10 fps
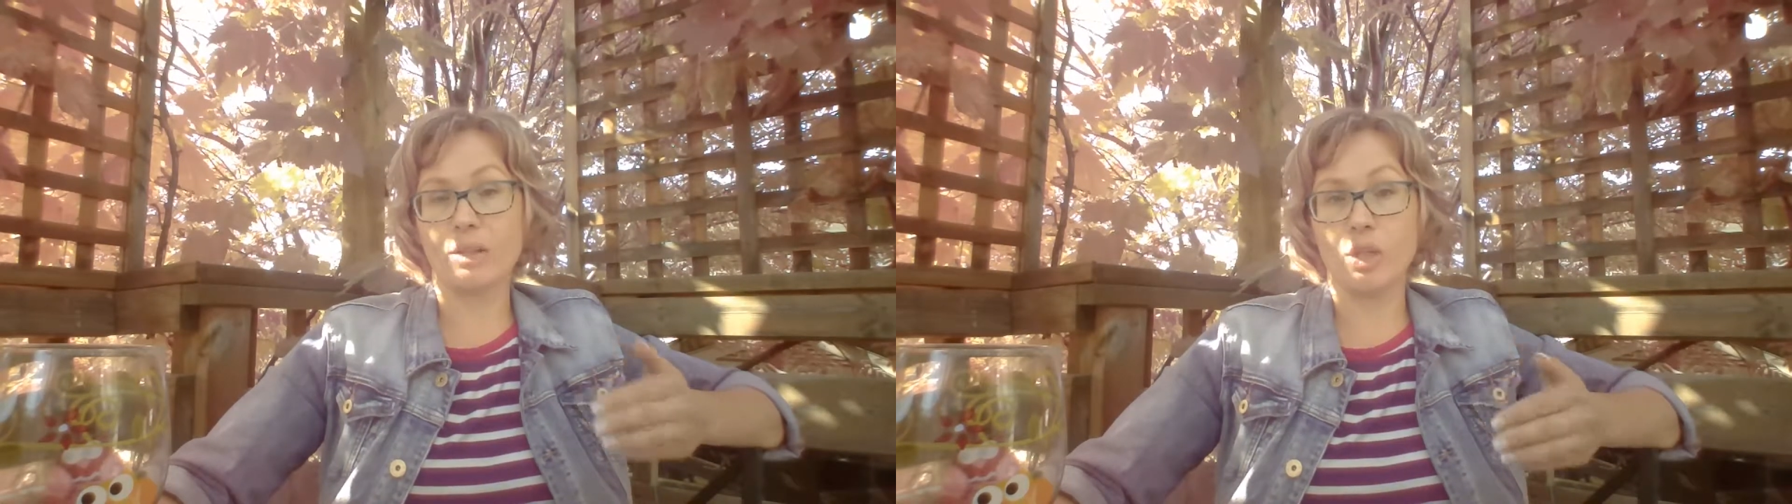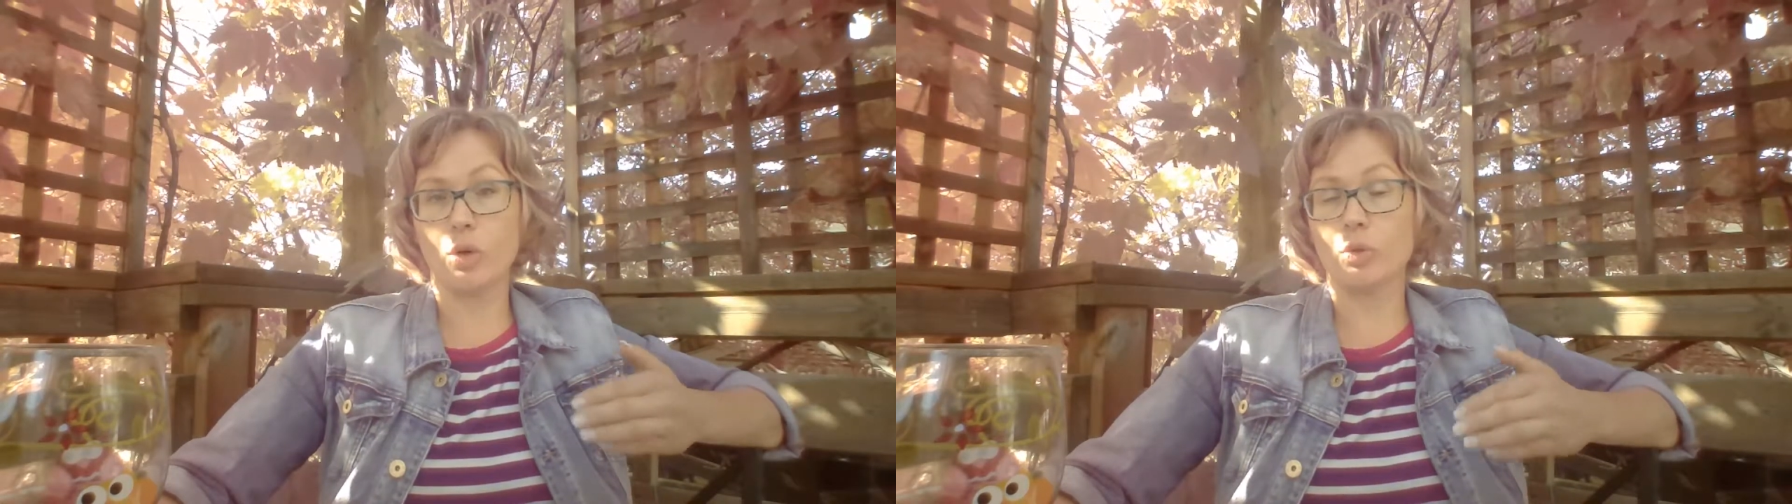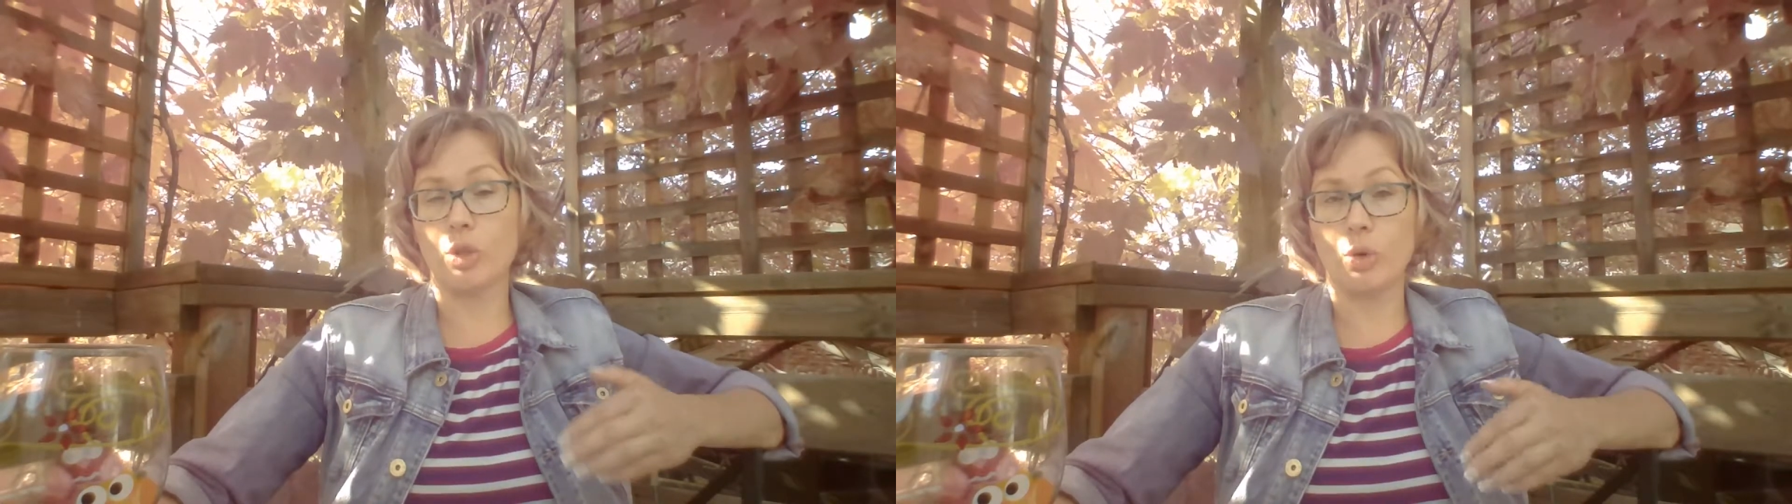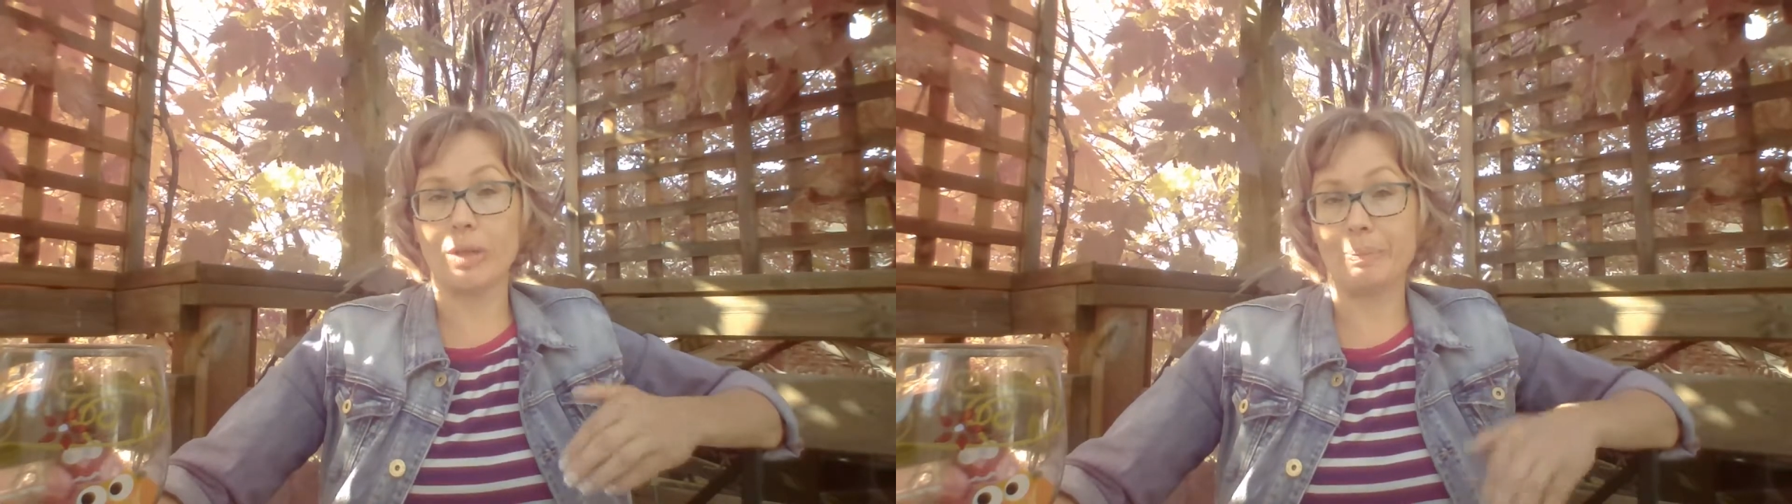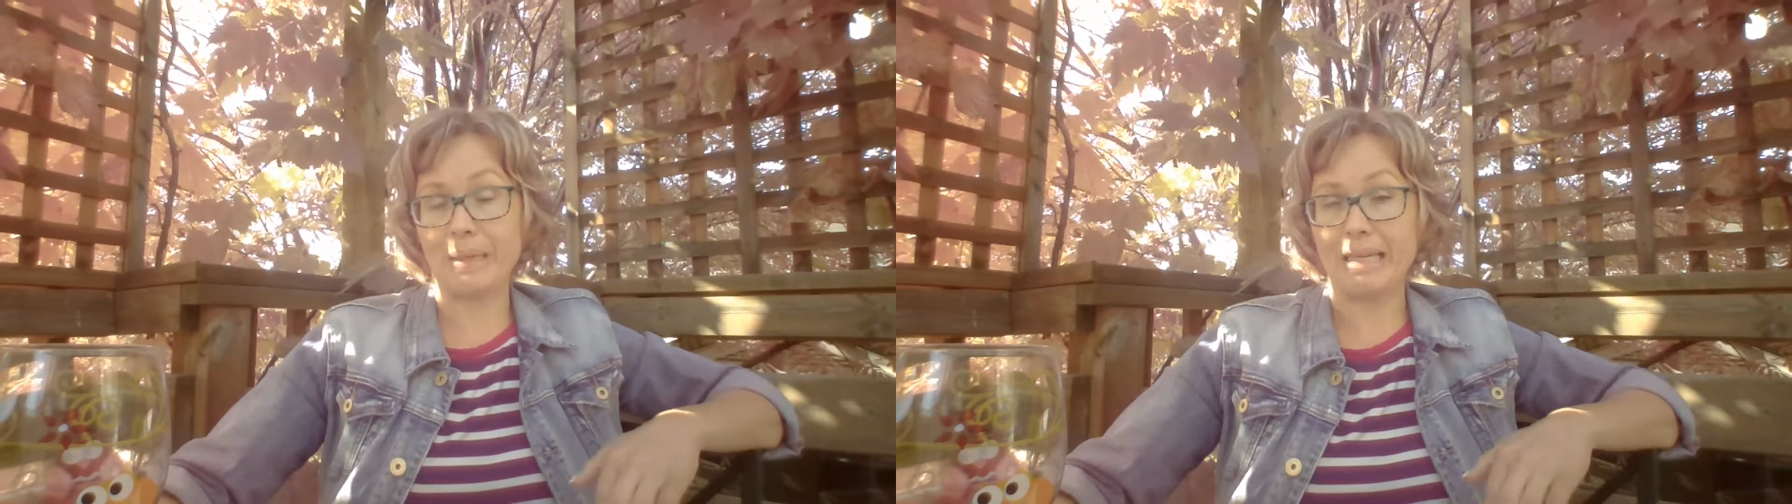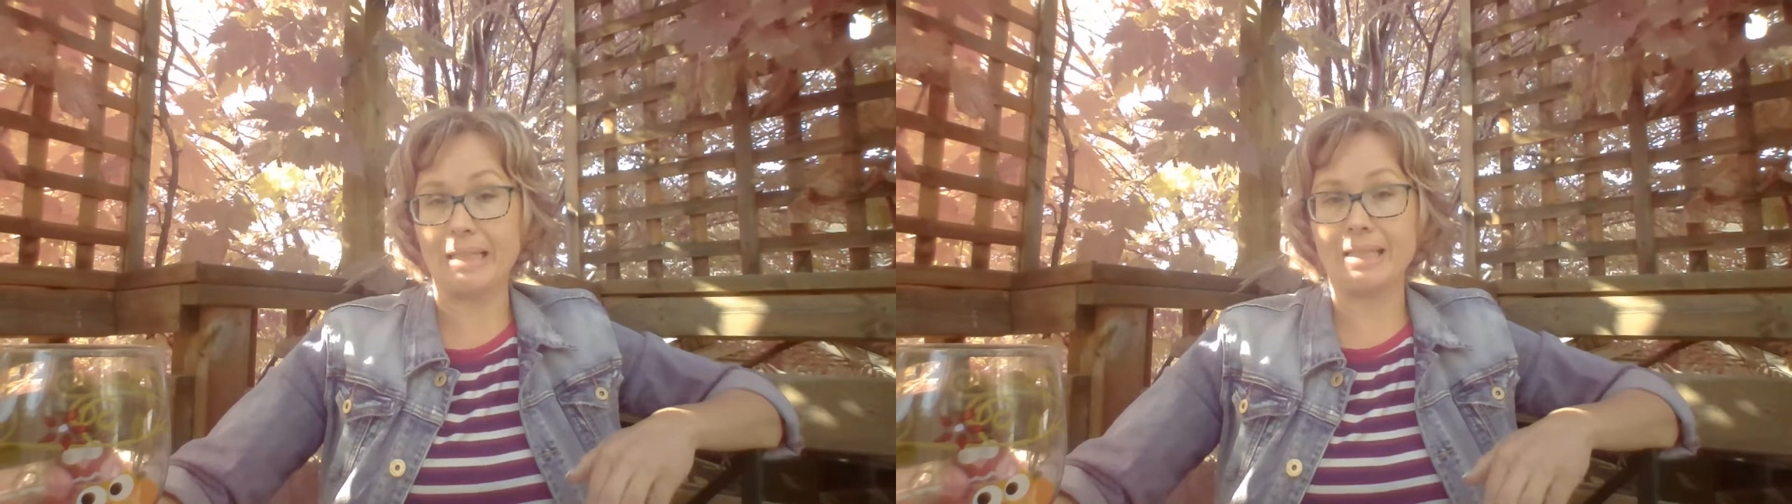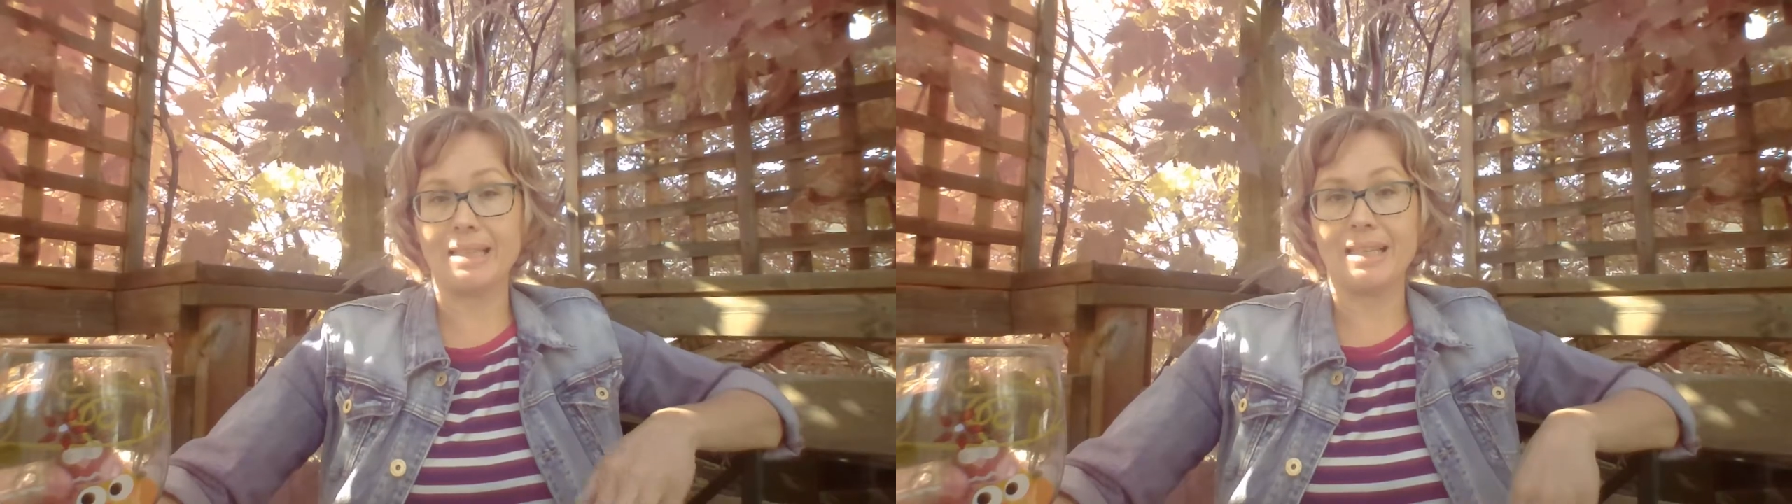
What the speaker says: low can be